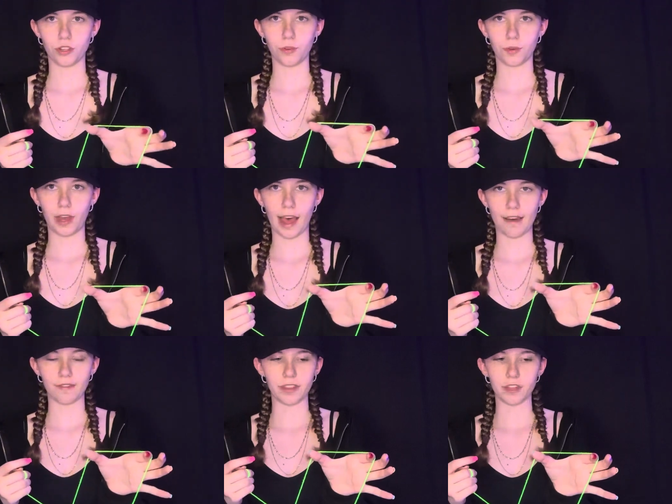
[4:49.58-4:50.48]
you
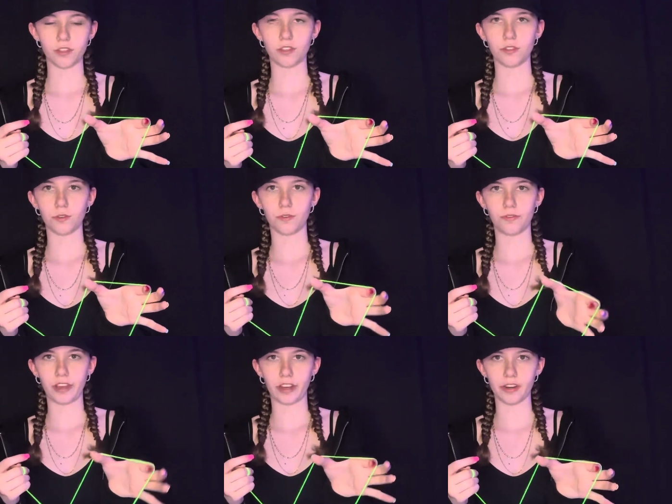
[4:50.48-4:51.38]
have these two
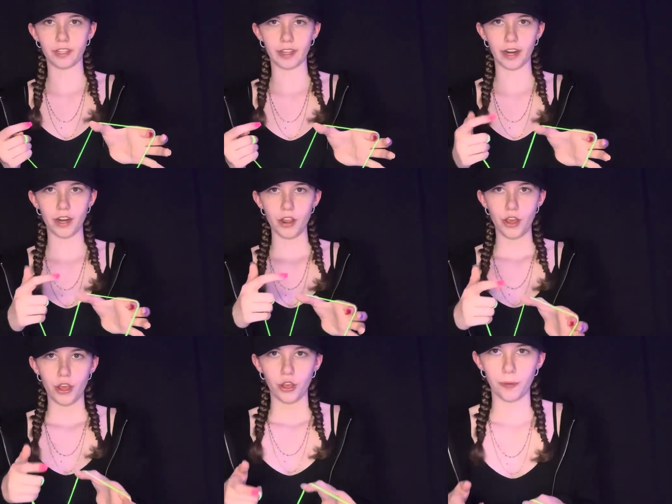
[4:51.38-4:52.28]
fingers in there,
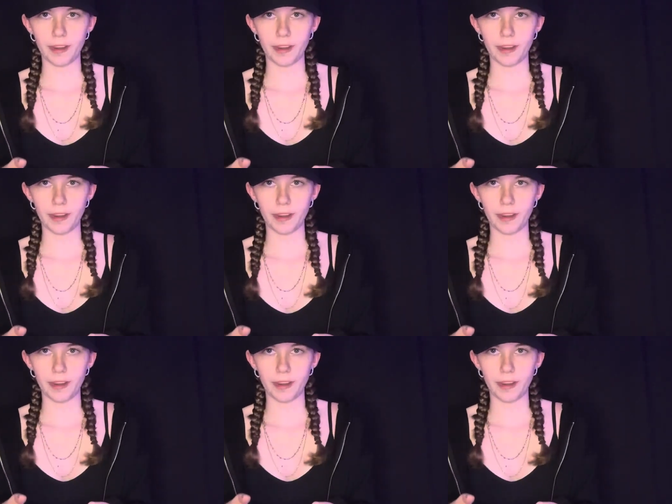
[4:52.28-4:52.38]
you're